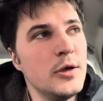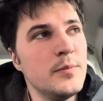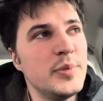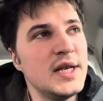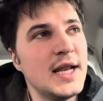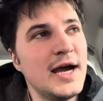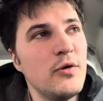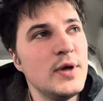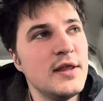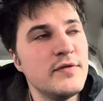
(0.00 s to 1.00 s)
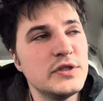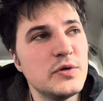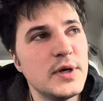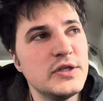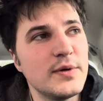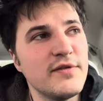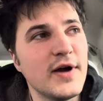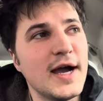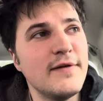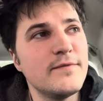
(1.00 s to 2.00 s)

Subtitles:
But now we live in 2025.